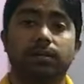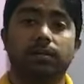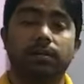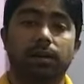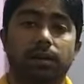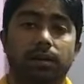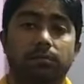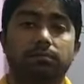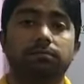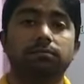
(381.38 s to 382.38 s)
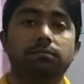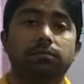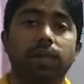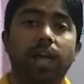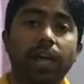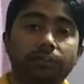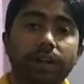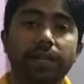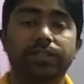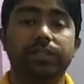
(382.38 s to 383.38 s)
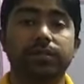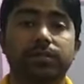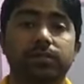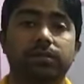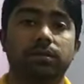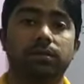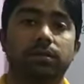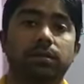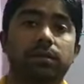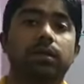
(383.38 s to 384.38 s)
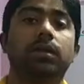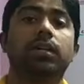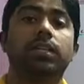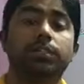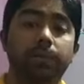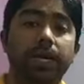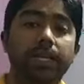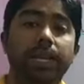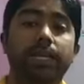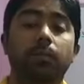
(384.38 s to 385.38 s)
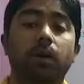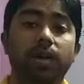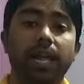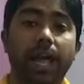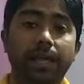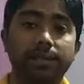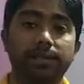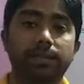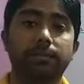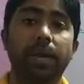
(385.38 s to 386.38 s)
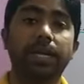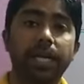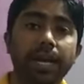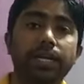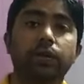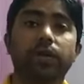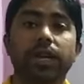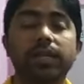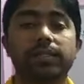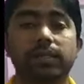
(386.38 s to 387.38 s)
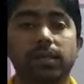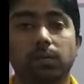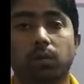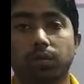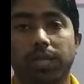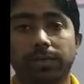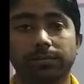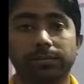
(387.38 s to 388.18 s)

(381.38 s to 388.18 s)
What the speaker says: the average speed that the body has maintained during its motion.